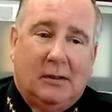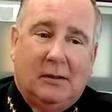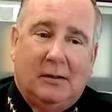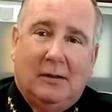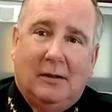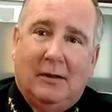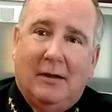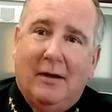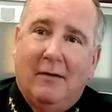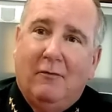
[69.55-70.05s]

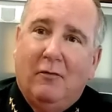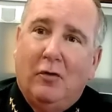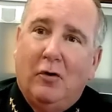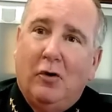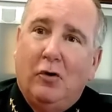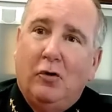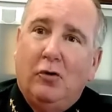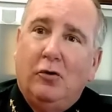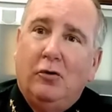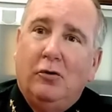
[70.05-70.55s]
you never
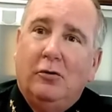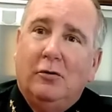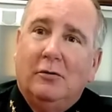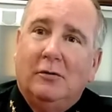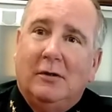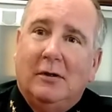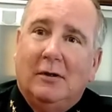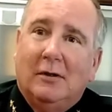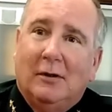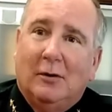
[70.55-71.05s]
know who you're
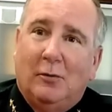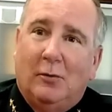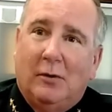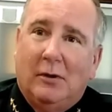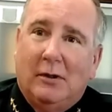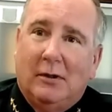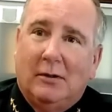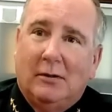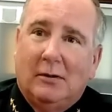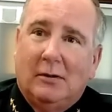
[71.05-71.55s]
dealing
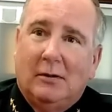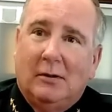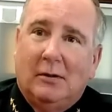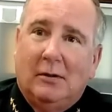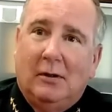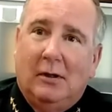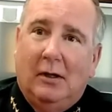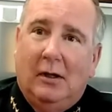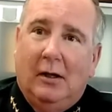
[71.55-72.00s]
with.